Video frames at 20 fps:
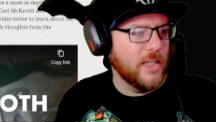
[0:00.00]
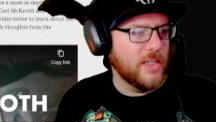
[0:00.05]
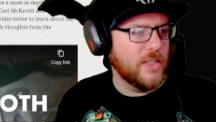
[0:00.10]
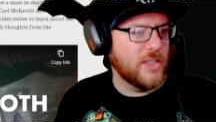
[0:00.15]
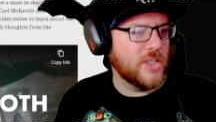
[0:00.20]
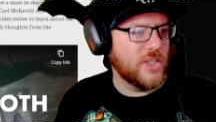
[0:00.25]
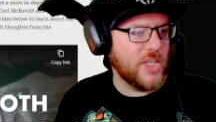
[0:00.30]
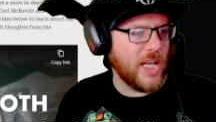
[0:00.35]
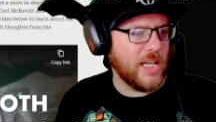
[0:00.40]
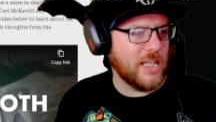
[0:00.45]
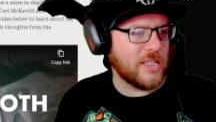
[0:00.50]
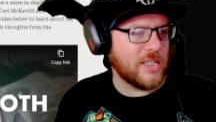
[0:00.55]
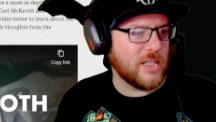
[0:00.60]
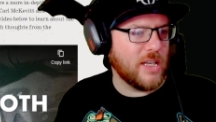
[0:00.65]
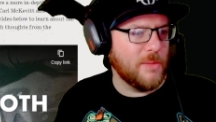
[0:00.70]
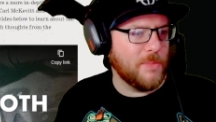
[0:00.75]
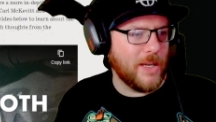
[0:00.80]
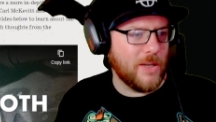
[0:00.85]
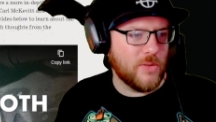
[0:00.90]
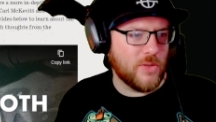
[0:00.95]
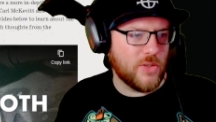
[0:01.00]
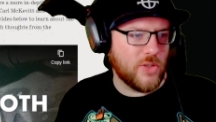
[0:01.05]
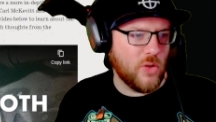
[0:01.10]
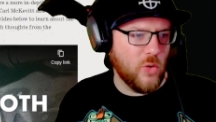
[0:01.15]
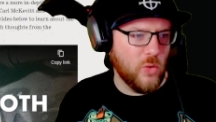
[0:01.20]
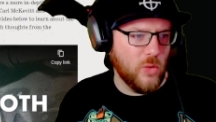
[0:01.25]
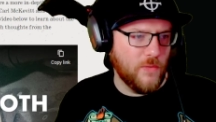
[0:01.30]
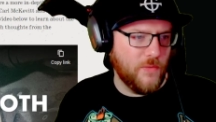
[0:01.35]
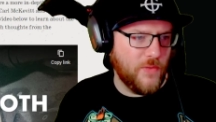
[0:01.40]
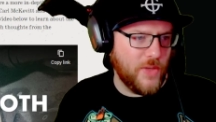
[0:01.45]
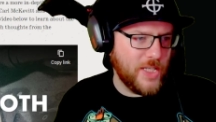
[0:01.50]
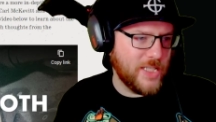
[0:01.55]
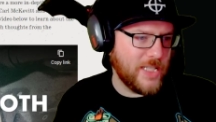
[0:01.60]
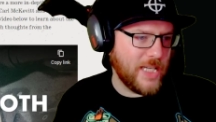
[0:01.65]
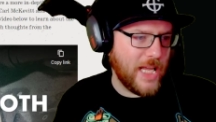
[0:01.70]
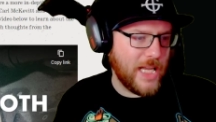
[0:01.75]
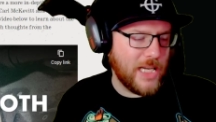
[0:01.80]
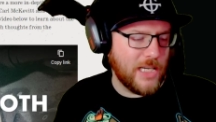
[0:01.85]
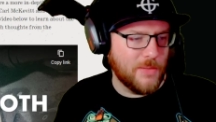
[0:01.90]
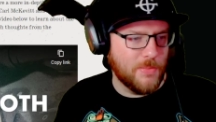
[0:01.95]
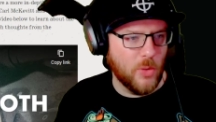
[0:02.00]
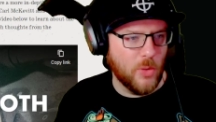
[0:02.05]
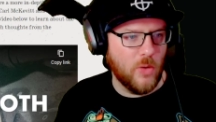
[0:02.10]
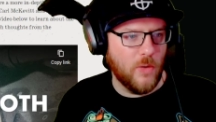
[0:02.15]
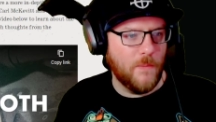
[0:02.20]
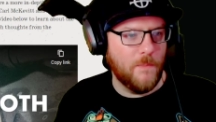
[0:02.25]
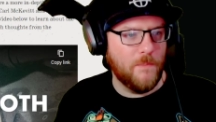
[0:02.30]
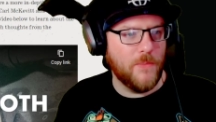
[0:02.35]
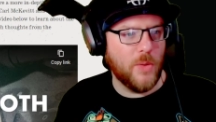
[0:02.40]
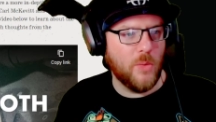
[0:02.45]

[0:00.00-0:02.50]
To chat about all of this and more,